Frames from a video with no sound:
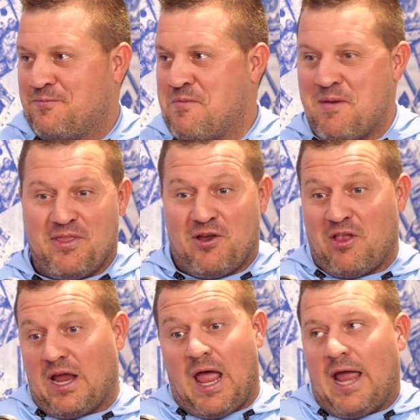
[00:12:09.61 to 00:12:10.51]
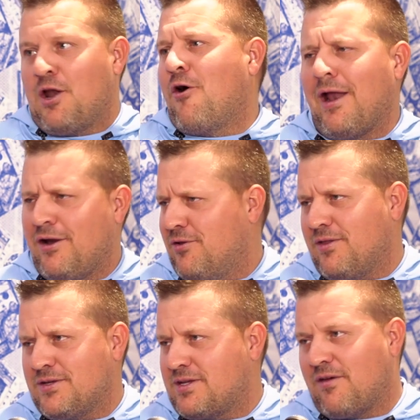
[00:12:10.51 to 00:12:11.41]
Maybe they're like, I know how to do
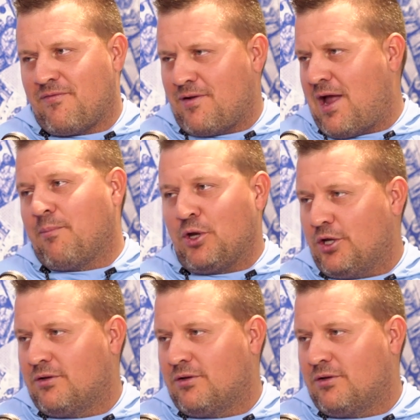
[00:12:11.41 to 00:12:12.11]
this stuff. I'm good.